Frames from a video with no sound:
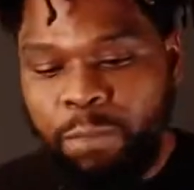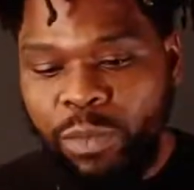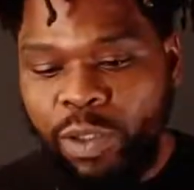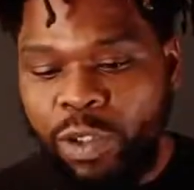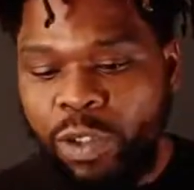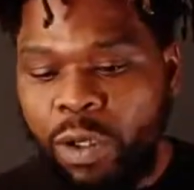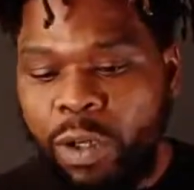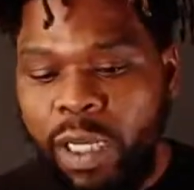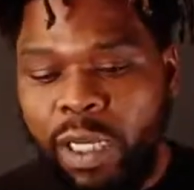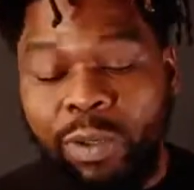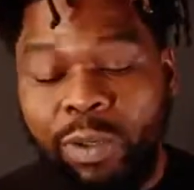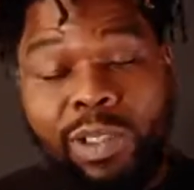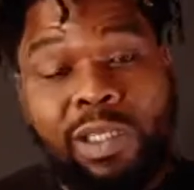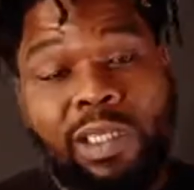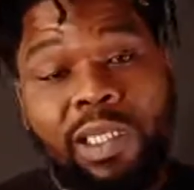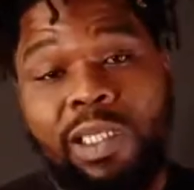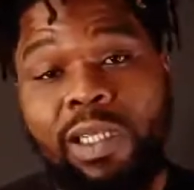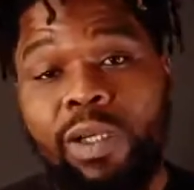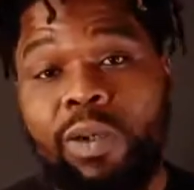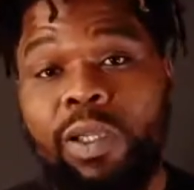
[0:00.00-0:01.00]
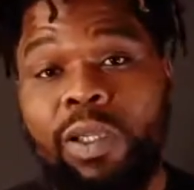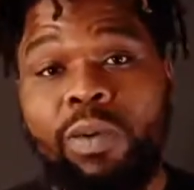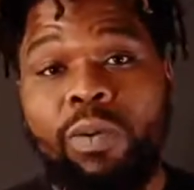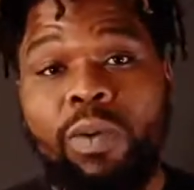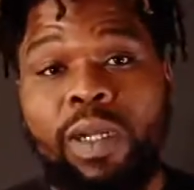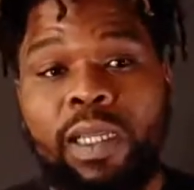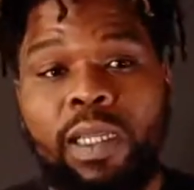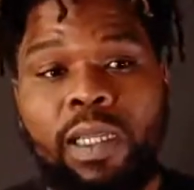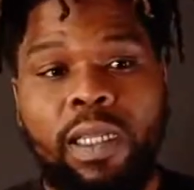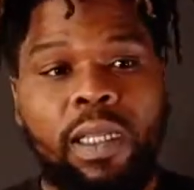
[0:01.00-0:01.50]
You know, I don't see it no other
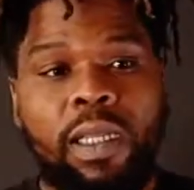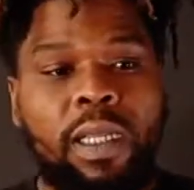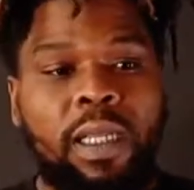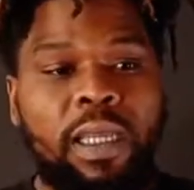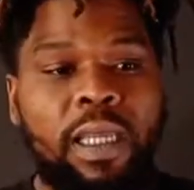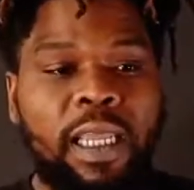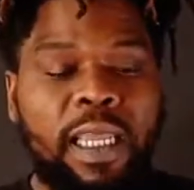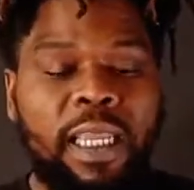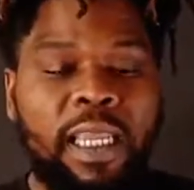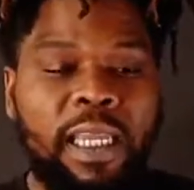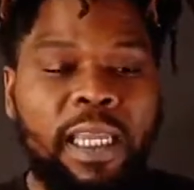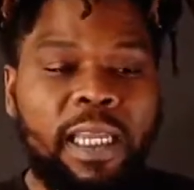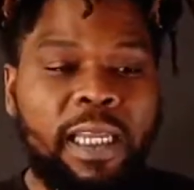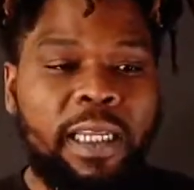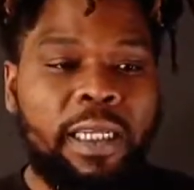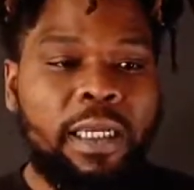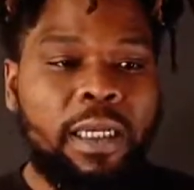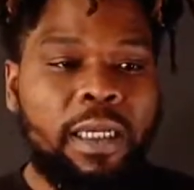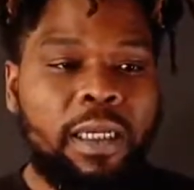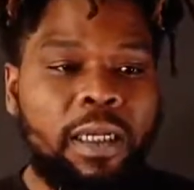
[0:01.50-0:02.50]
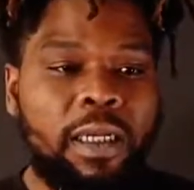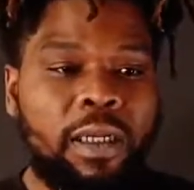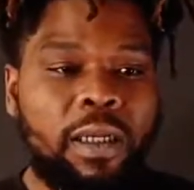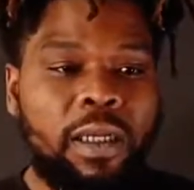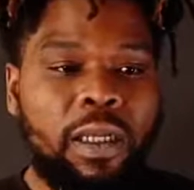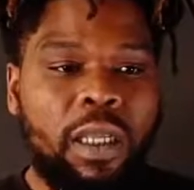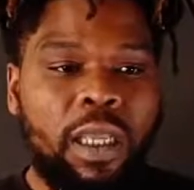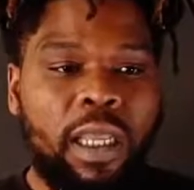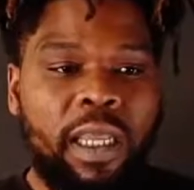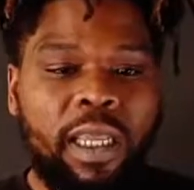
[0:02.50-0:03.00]
way, and
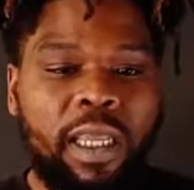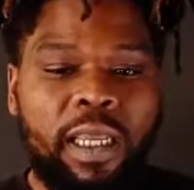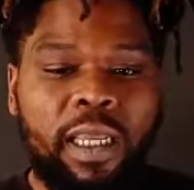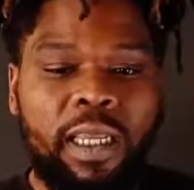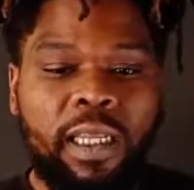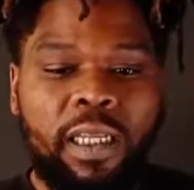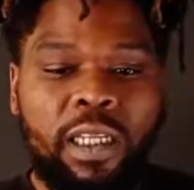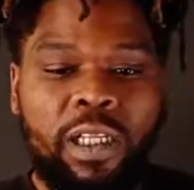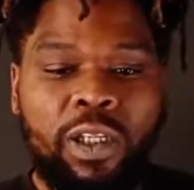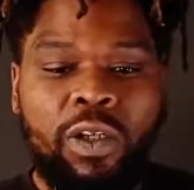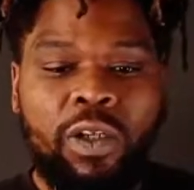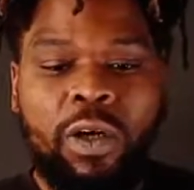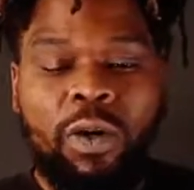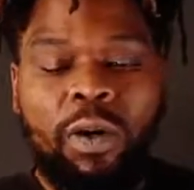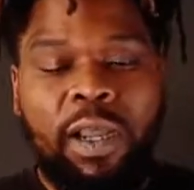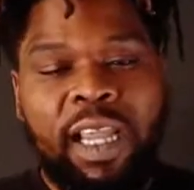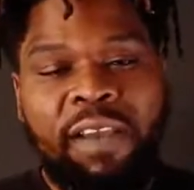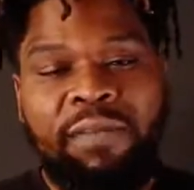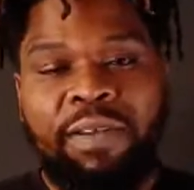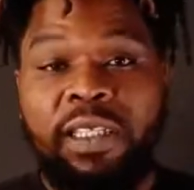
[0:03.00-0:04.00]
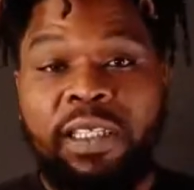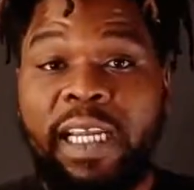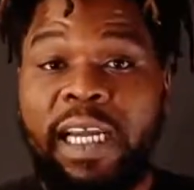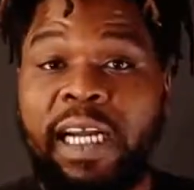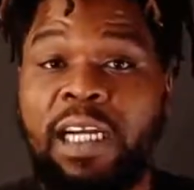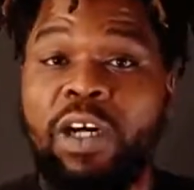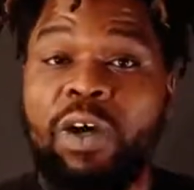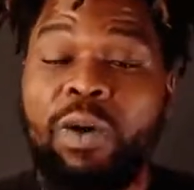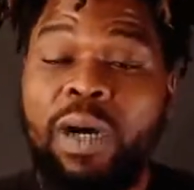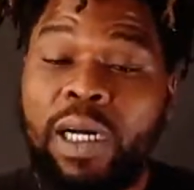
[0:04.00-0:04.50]
you know, every day
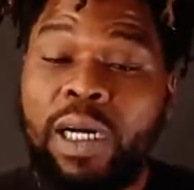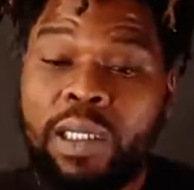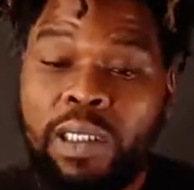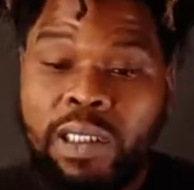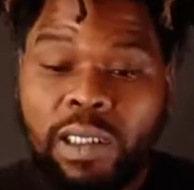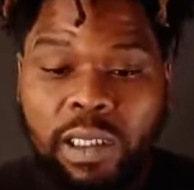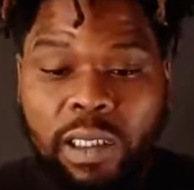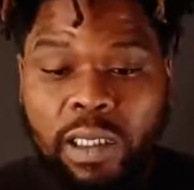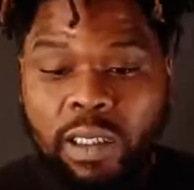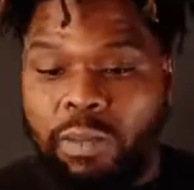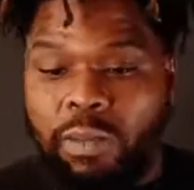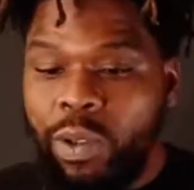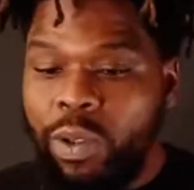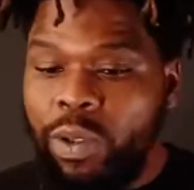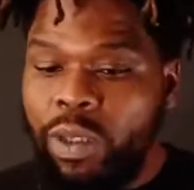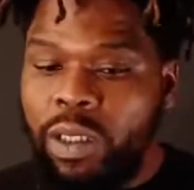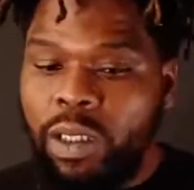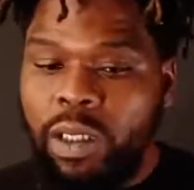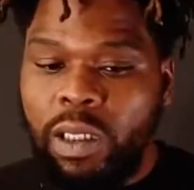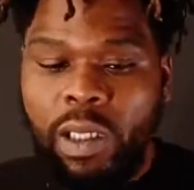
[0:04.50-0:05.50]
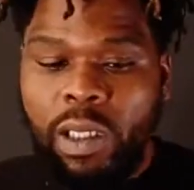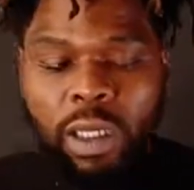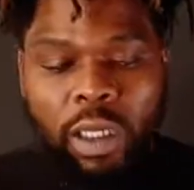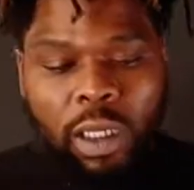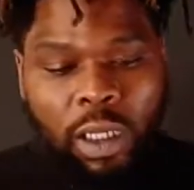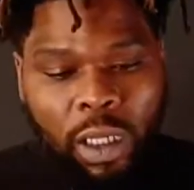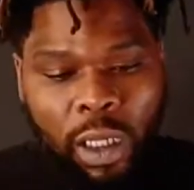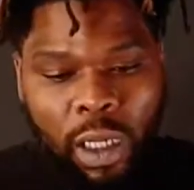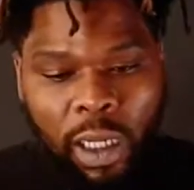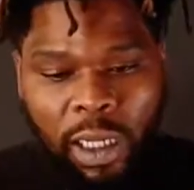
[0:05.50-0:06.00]
I go out into the community,
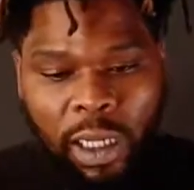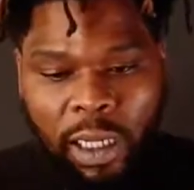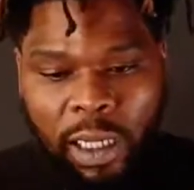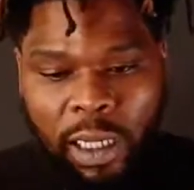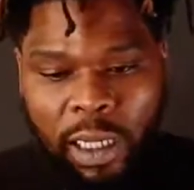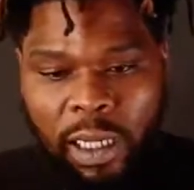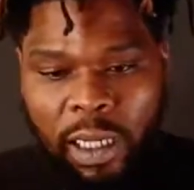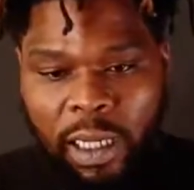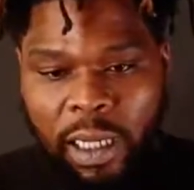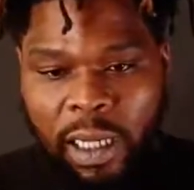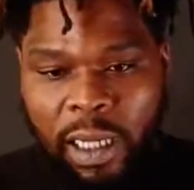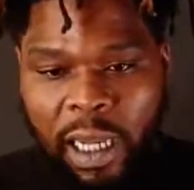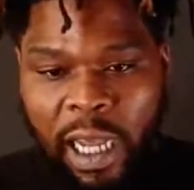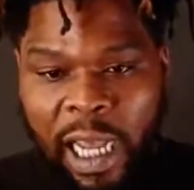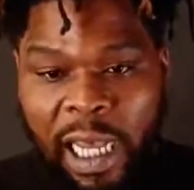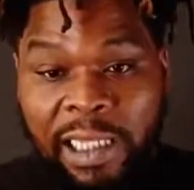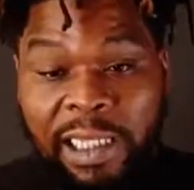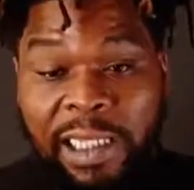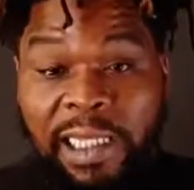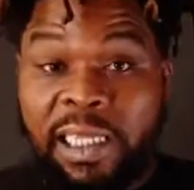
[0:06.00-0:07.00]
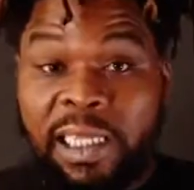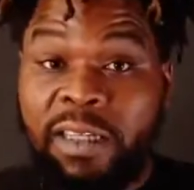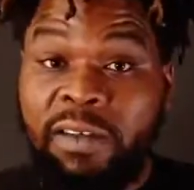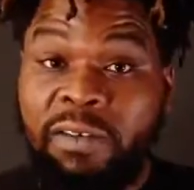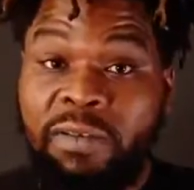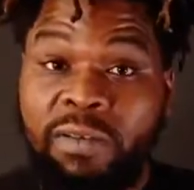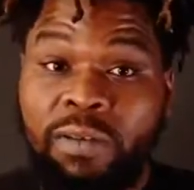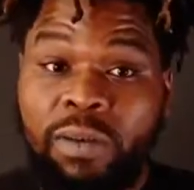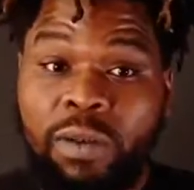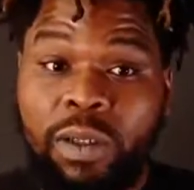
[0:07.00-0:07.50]
I
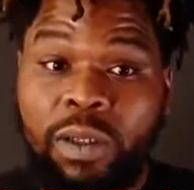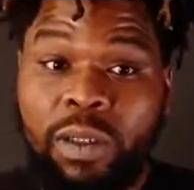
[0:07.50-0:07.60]
live